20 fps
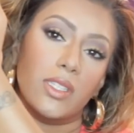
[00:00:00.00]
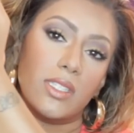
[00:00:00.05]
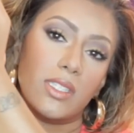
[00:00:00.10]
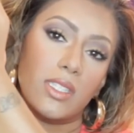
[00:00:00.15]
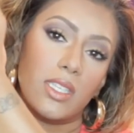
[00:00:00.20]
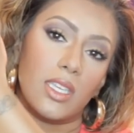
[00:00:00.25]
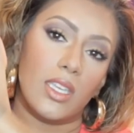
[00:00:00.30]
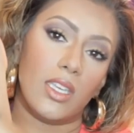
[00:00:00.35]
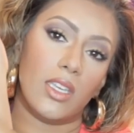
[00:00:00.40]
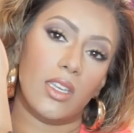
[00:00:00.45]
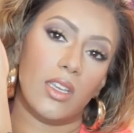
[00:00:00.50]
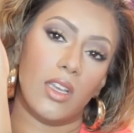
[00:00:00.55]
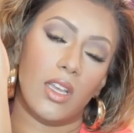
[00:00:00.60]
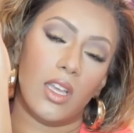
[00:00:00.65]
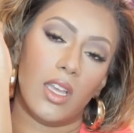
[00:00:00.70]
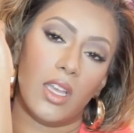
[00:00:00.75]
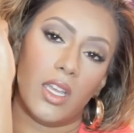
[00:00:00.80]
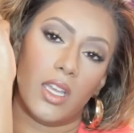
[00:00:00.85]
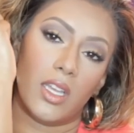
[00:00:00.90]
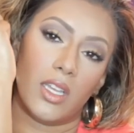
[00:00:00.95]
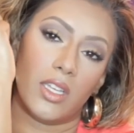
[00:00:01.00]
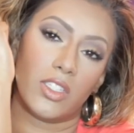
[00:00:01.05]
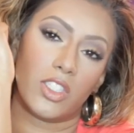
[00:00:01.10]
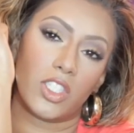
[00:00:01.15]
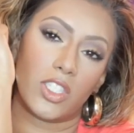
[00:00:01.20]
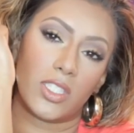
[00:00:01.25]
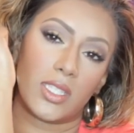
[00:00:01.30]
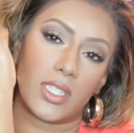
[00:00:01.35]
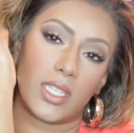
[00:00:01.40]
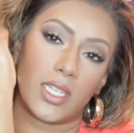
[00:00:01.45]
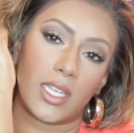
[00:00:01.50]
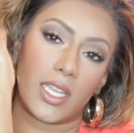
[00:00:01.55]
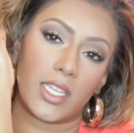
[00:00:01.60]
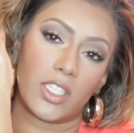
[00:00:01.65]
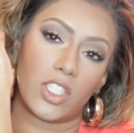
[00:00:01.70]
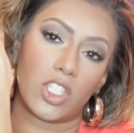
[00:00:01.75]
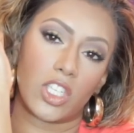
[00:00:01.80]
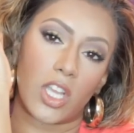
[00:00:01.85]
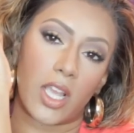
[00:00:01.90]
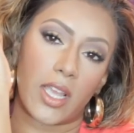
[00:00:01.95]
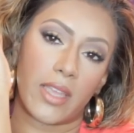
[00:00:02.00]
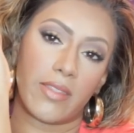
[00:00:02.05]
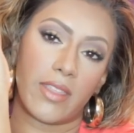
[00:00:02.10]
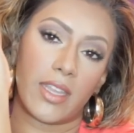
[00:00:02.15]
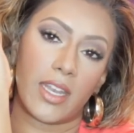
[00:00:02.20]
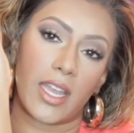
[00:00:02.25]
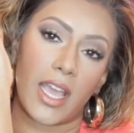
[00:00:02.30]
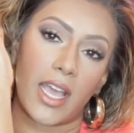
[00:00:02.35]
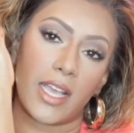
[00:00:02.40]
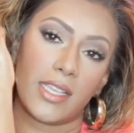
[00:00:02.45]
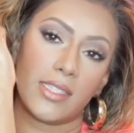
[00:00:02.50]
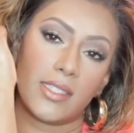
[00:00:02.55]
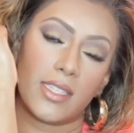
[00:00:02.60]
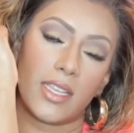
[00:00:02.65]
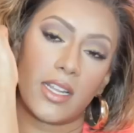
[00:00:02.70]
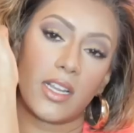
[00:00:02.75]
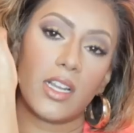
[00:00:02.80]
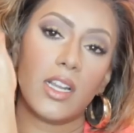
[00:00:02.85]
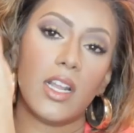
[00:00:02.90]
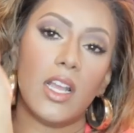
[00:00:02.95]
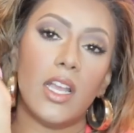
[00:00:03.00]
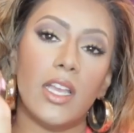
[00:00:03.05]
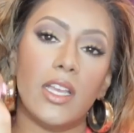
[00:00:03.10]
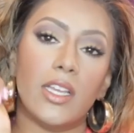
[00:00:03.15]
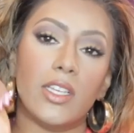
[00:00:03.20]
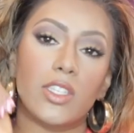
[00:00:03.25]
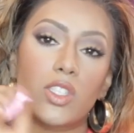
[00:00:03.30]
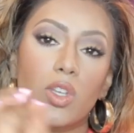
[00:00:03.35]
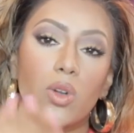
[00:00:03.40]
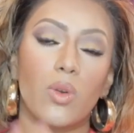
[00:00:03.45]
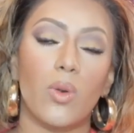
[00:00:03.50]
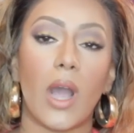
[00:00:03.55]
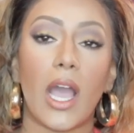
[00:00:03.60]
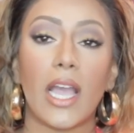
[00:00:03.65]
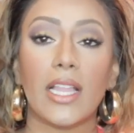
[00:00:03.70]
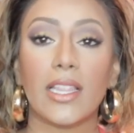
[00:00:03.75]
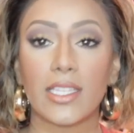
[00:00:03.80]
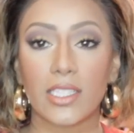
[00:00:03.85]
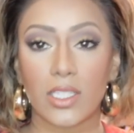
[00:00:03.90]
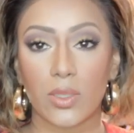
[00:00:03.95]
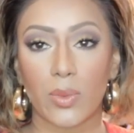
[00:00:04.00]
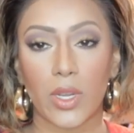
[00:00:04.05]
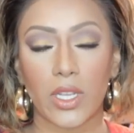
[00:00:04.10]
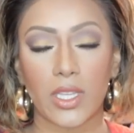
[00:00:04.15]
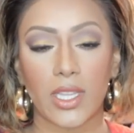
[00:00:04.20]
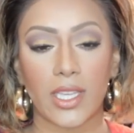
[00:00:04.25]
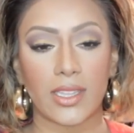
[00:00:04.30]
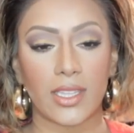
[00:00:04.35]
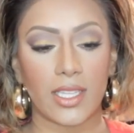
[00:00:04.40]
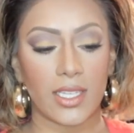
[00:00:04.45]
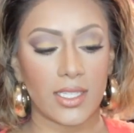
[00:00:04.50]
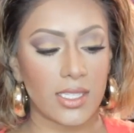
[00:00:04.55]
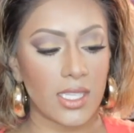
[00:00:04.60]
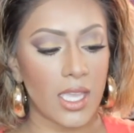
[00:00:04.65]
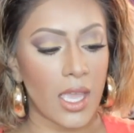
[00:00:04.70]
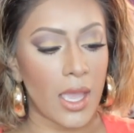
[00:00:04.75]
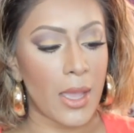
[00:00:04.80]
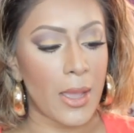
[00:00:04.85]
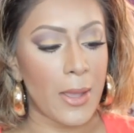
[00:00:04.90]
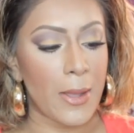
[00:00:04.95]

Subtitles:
can see just the nice shine that it has there. So I like to wear it like this.